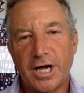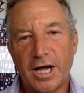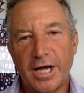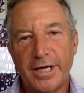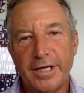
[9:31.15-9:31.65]

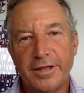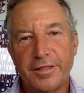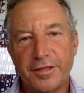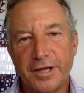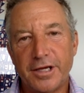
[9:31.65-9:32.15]
I
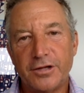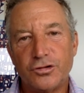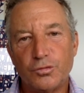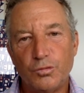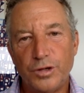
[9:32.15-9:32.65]
think
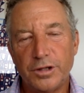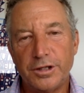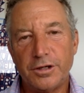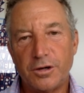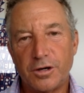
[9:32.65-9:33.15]
it's
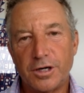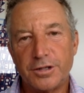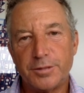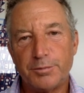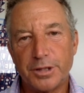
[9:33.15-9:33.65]
really
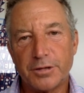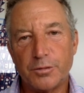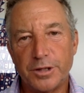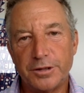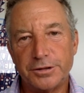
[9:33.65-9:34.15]
hard to pick
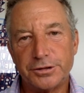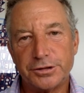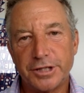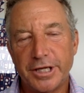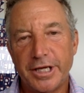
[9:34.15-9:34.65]

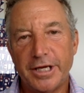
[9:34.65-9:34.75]
winners,